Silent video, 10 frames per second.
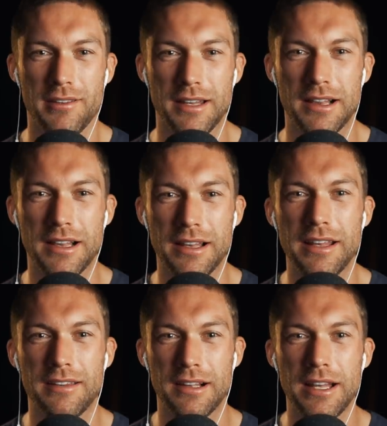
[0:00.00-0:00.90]
in at
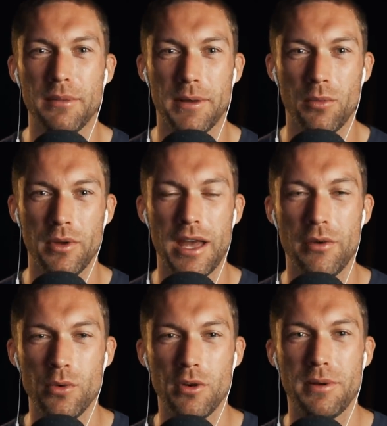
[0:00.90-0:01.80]
least a little bit with how
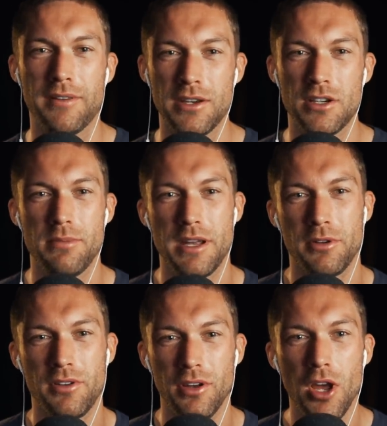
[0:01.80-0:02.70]
you would potentially be able
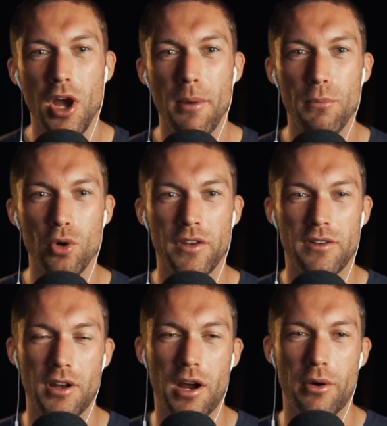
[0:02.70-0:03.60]
to move a
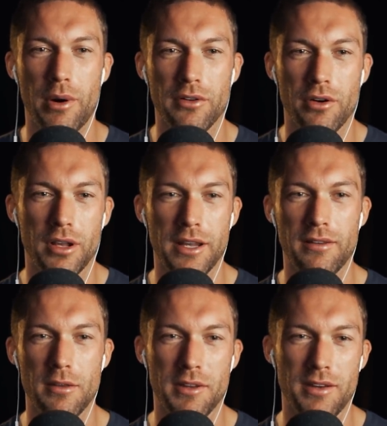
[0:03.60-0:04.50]
star around, or at least
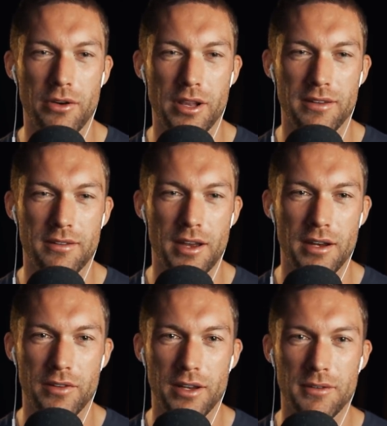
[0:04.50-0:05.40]
the material inside
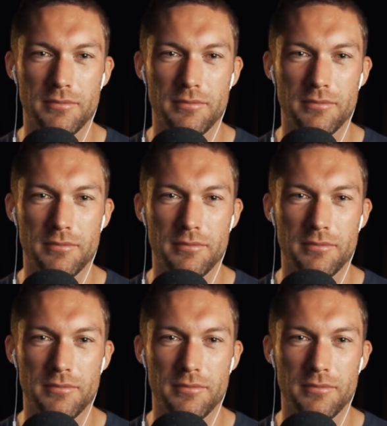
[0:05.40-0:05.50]
of it.